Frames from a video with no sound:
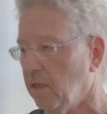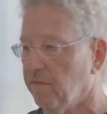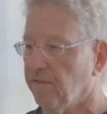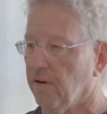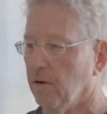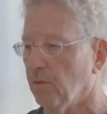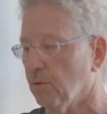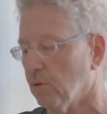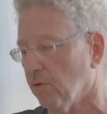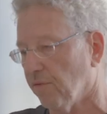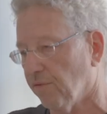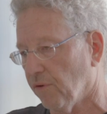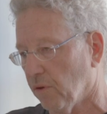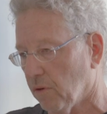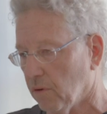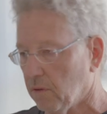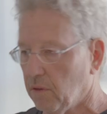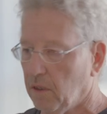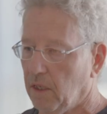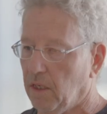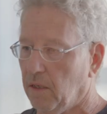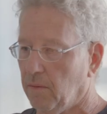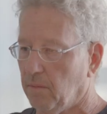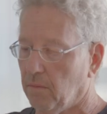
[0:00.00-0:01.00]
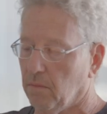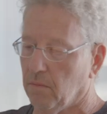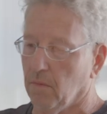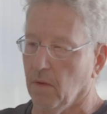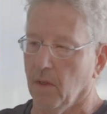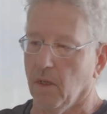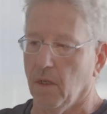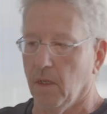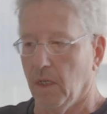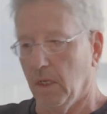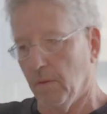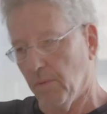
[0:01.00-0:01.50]
If I want to follow Tim,
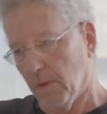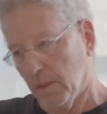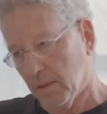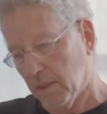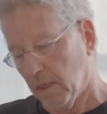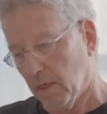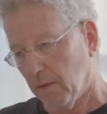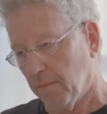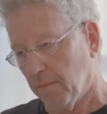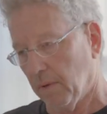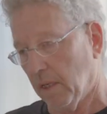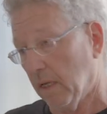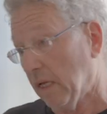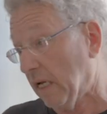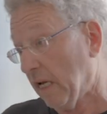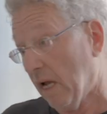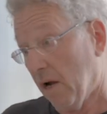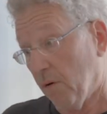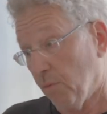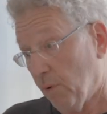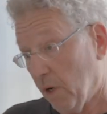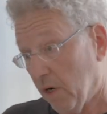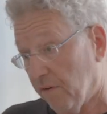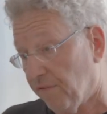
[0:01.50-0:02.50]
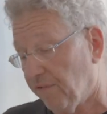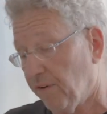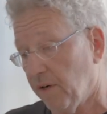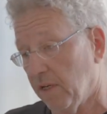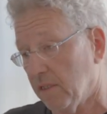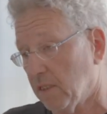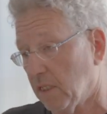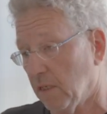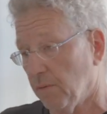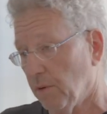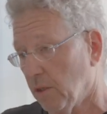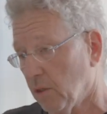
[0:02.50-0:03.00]
he will tell me, and we are
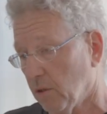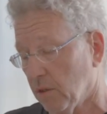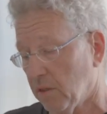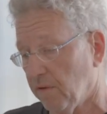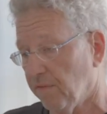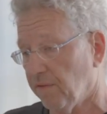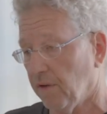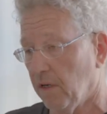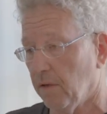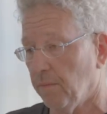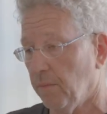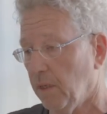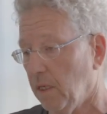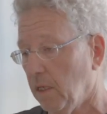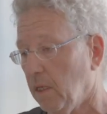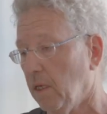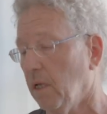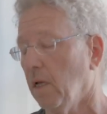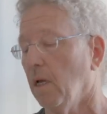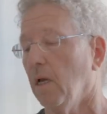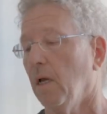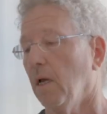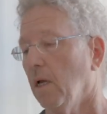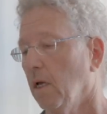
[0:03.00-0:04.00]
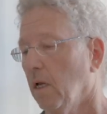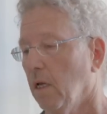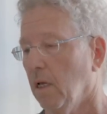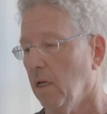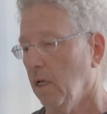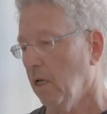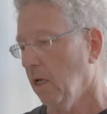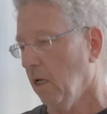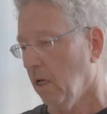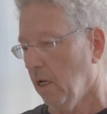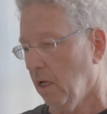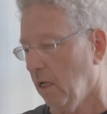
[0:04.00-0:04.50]
friends, he will notify me. Uh,
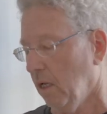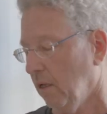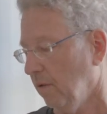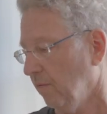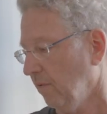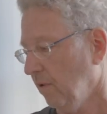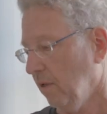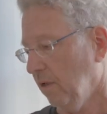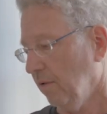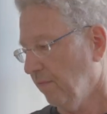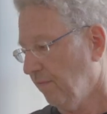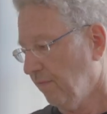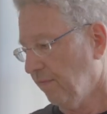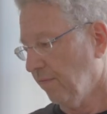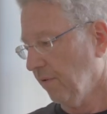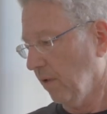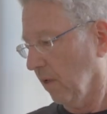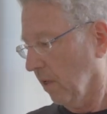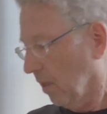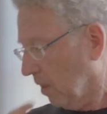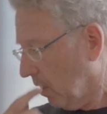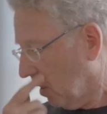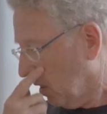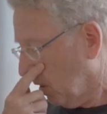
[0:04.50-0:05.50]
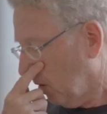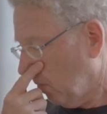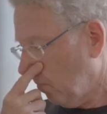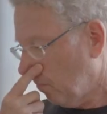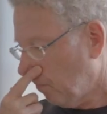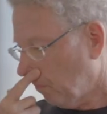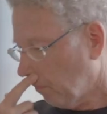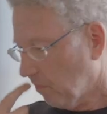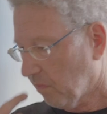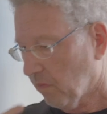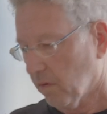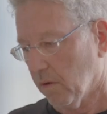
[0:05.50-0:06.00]
if, uh,
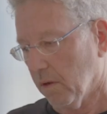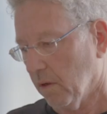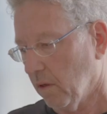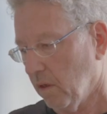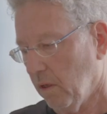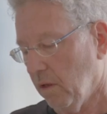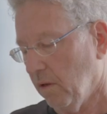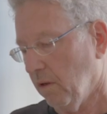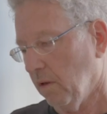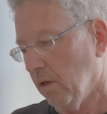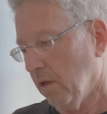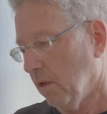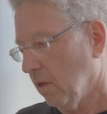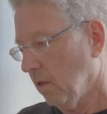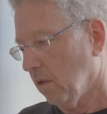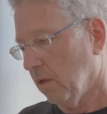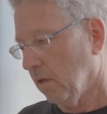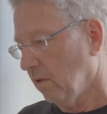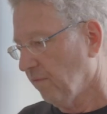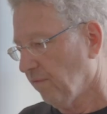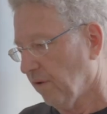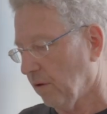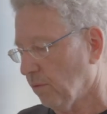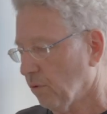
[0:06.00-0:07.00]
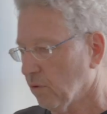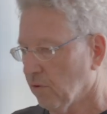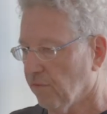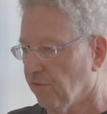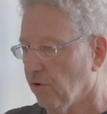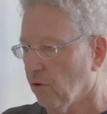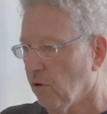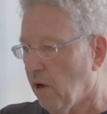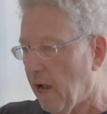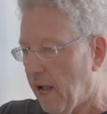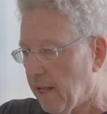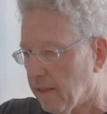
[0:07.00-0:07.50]
if I want to
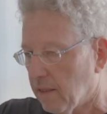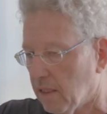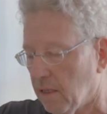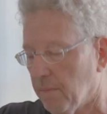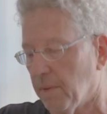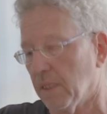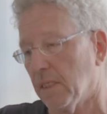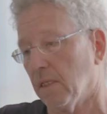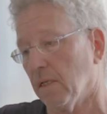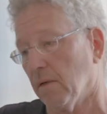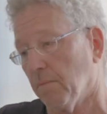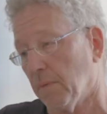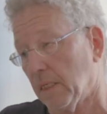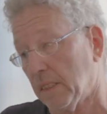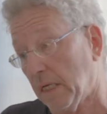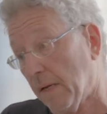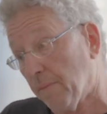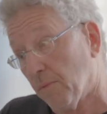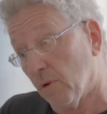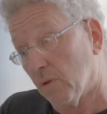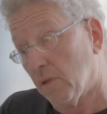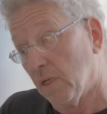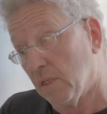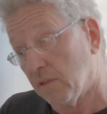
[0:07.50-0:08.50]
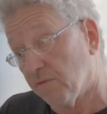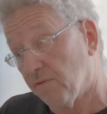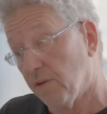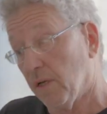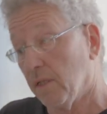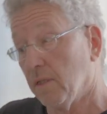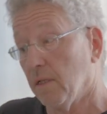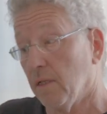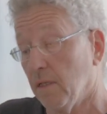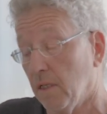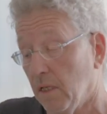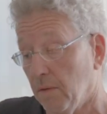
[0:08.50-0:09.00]
follow Andy, but, but I'm not his
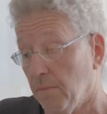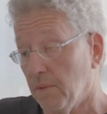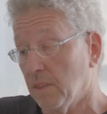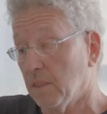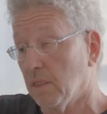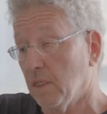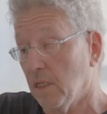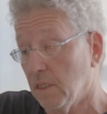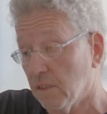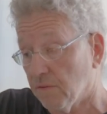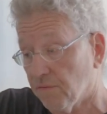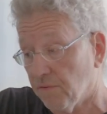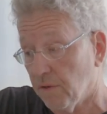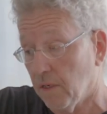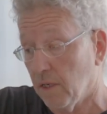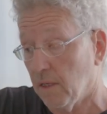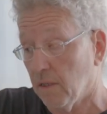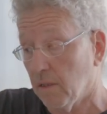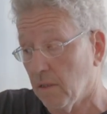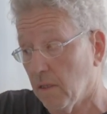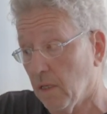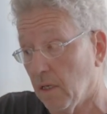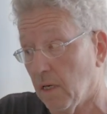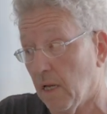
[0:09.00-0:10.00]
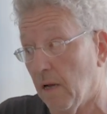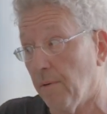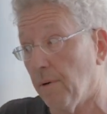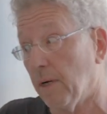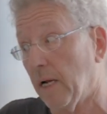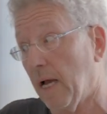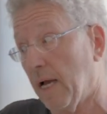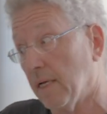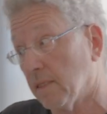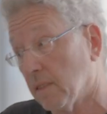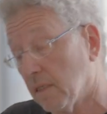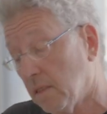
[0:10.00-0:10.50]
friend, and Tim is his friend, then I
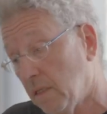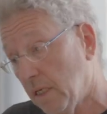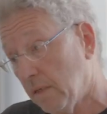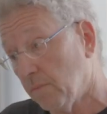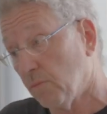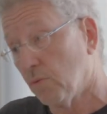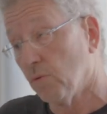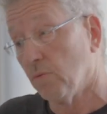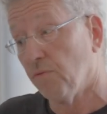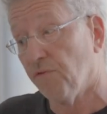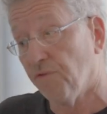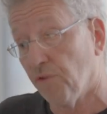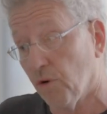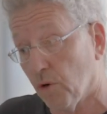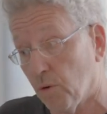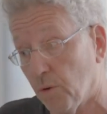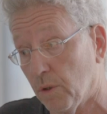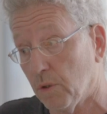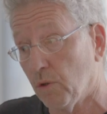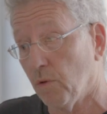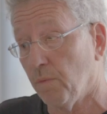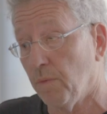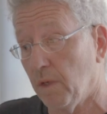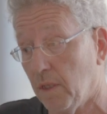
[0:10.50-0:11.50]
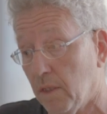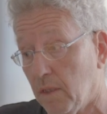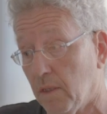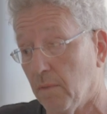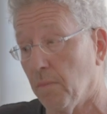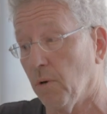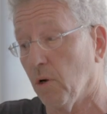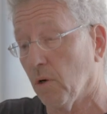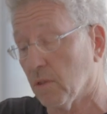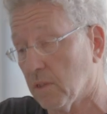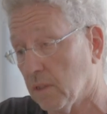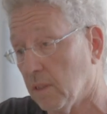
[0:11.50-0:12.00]
will ask Tim to forward to me the
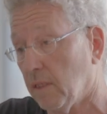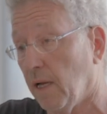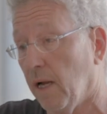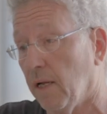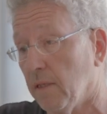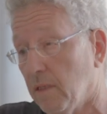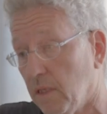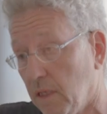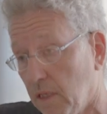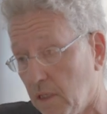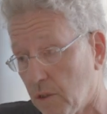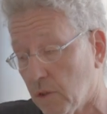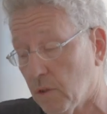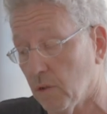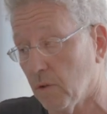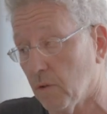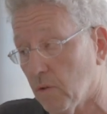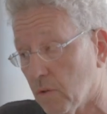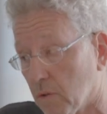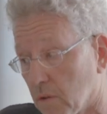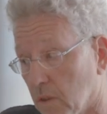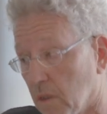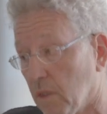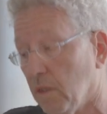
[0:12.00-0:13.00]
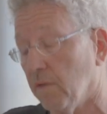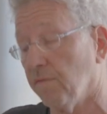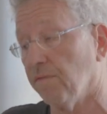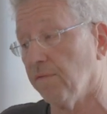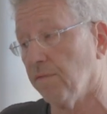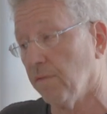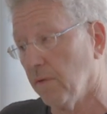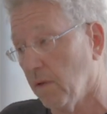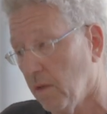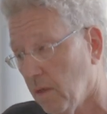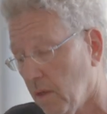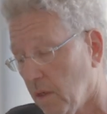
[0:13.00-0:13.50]
blocks that Andy issues, and if
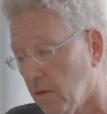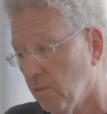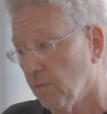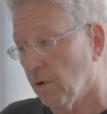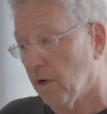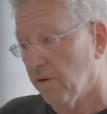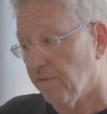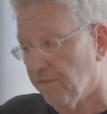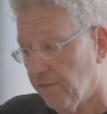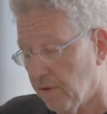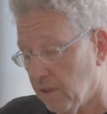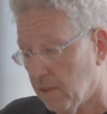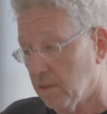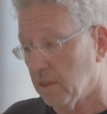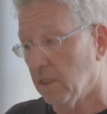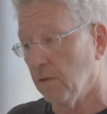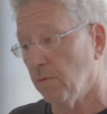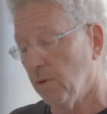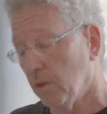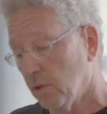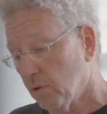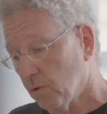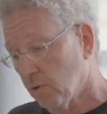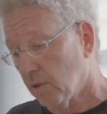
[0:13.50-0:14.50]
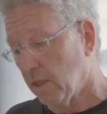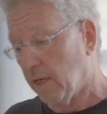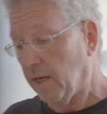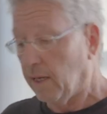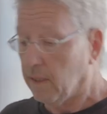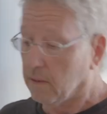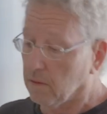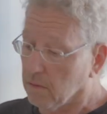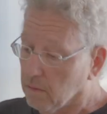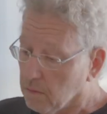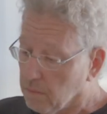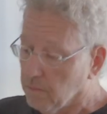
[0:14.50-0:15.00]
we are friends, he will do
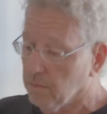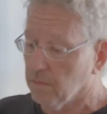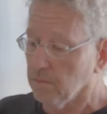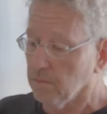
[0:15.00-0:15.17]
that.